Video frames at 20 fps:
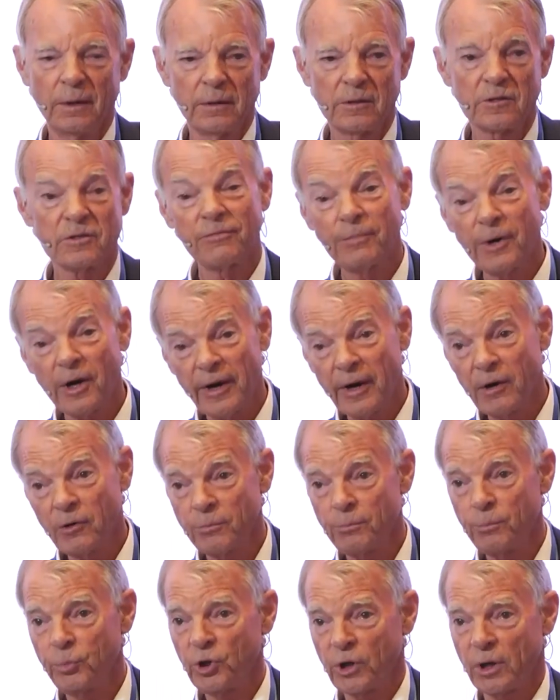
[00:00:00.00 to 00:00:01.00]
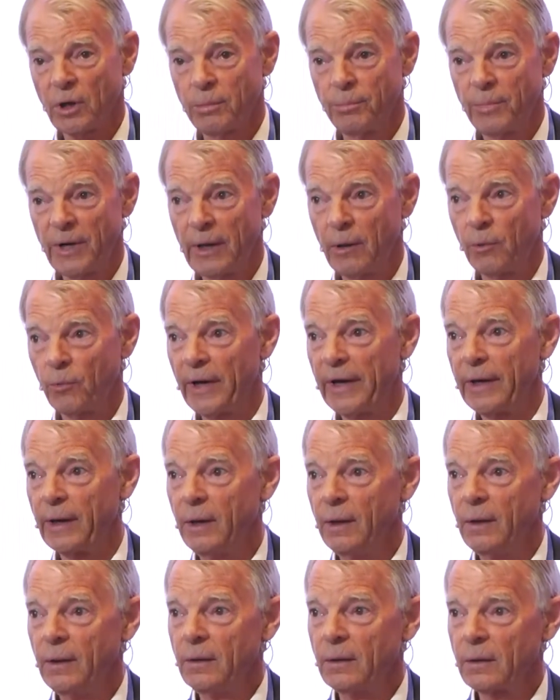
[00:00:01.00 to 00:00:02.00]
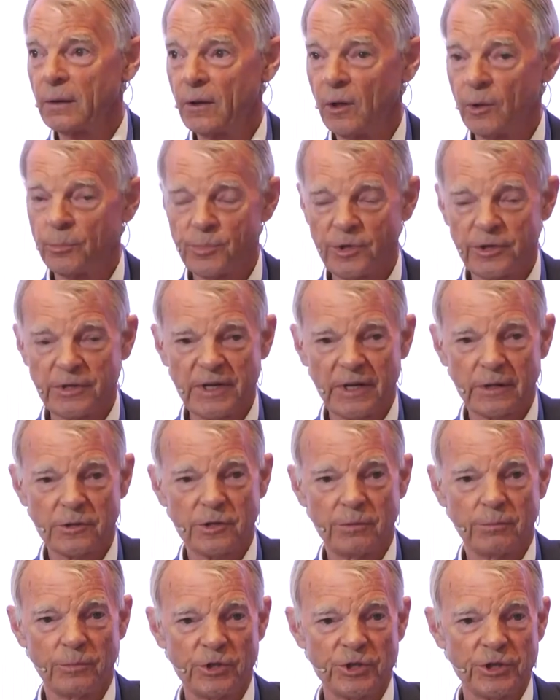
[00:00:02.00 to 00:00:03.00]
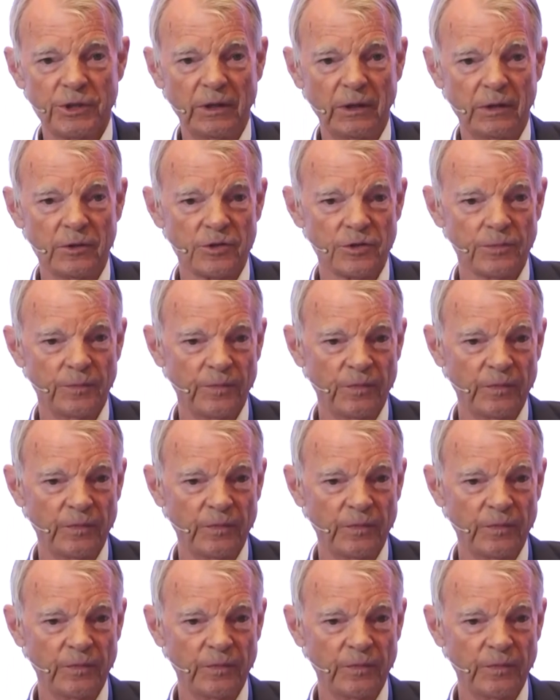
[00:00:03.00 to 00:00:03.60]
There's a very good book, by the way, called Prediction Machines,